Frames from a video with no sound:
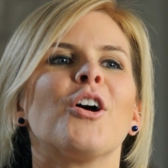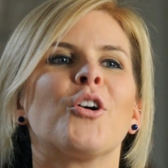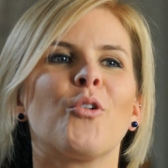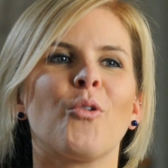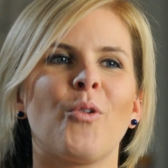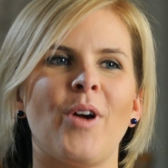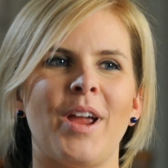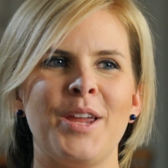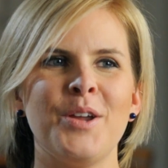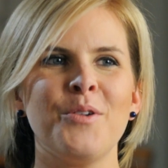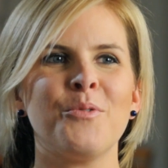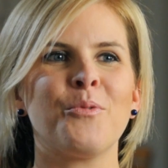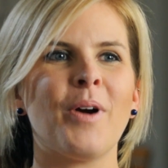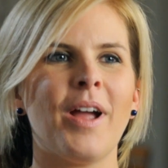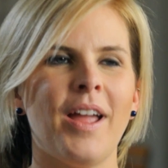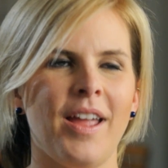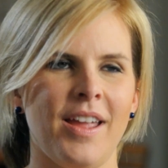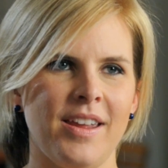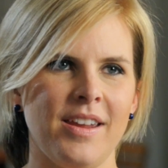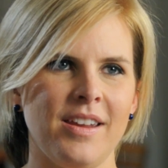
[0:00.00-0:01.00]
A great
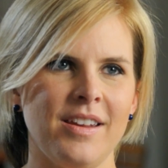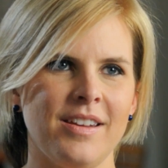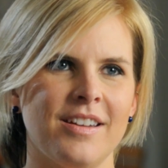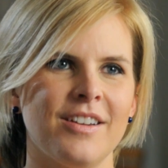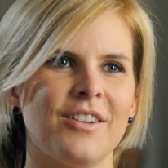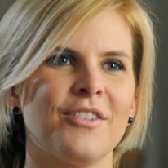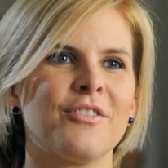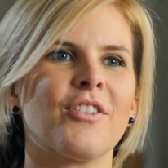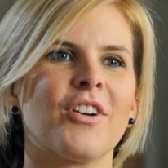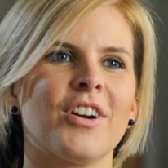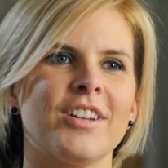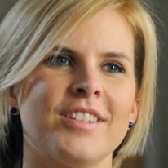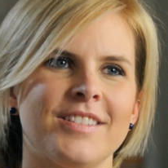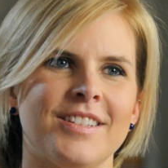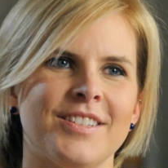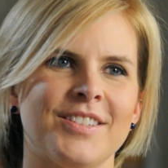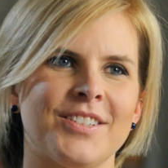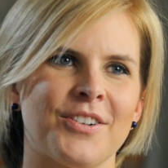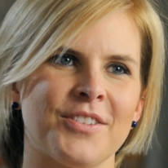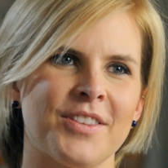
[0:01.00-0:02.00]
way for us
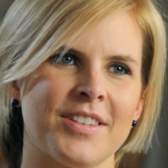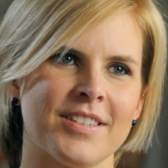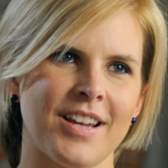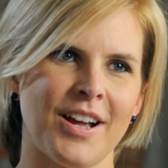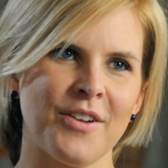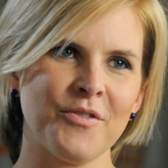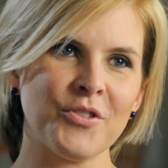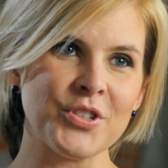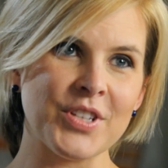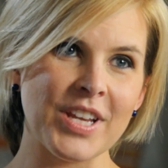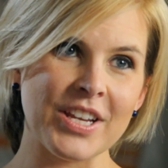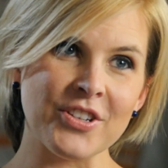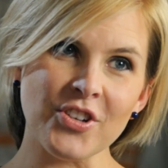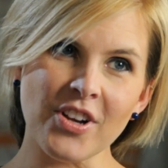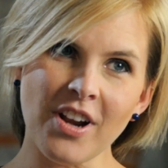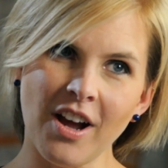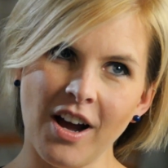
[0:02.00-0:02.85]
to start this conversation